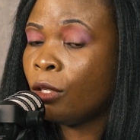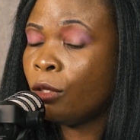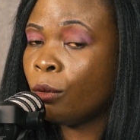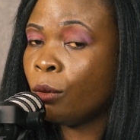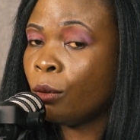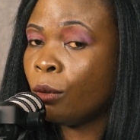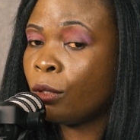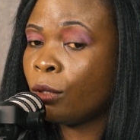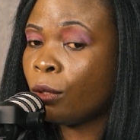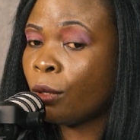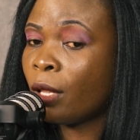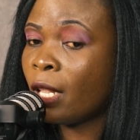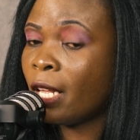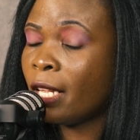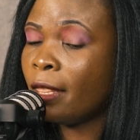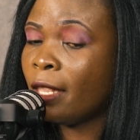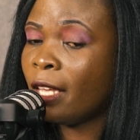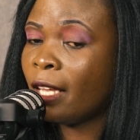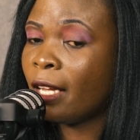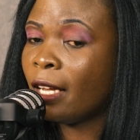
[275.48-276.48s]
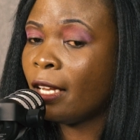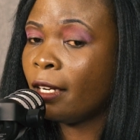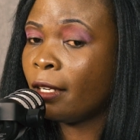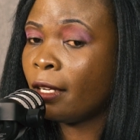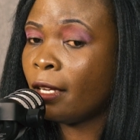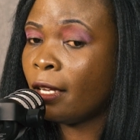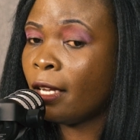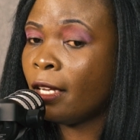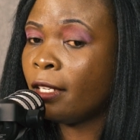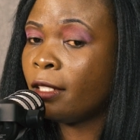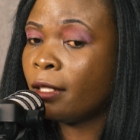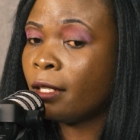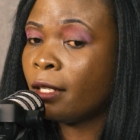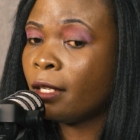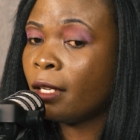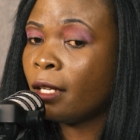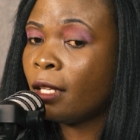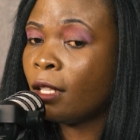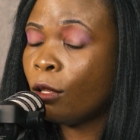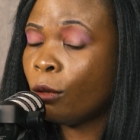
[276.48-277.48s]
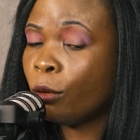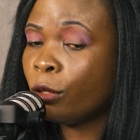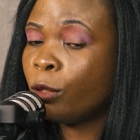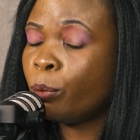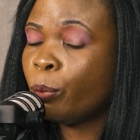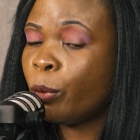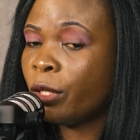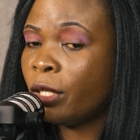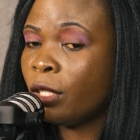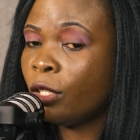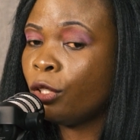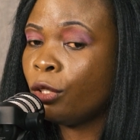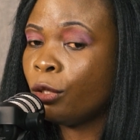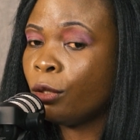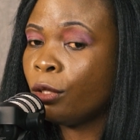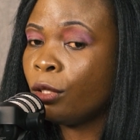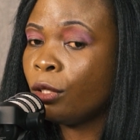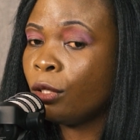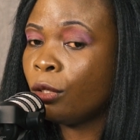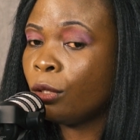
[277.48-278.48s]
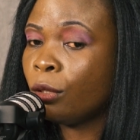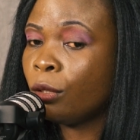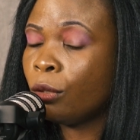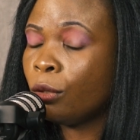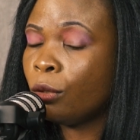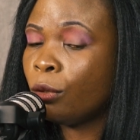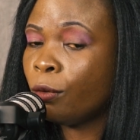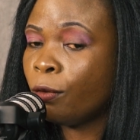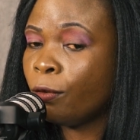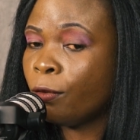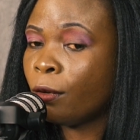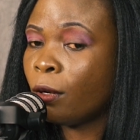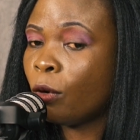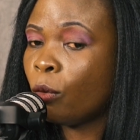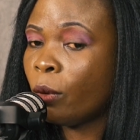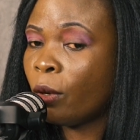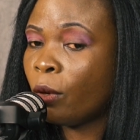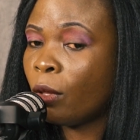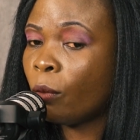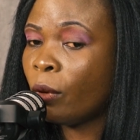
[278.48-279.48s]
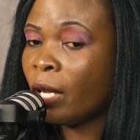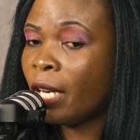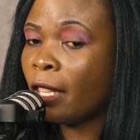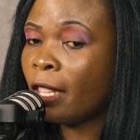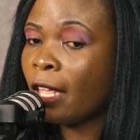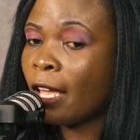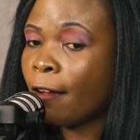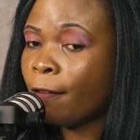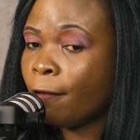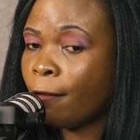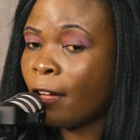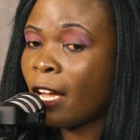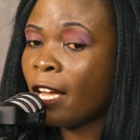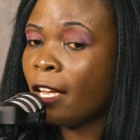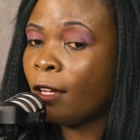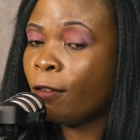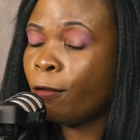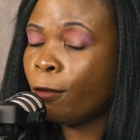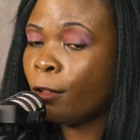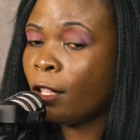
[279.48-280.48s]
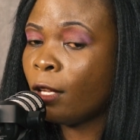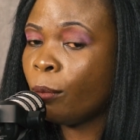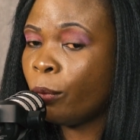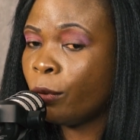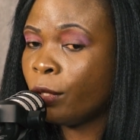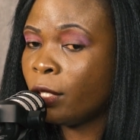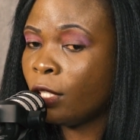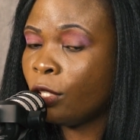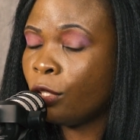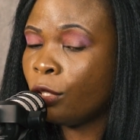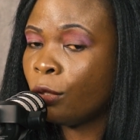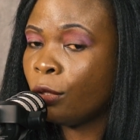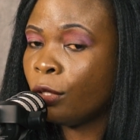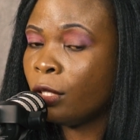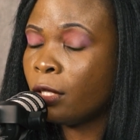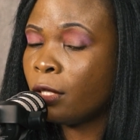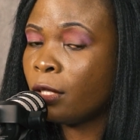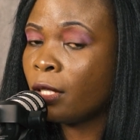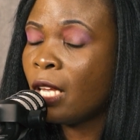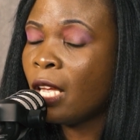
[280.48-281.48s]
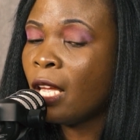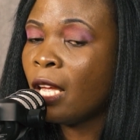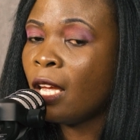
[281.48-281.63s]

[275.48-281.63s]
so that they can get those positions when they are vying for the positions.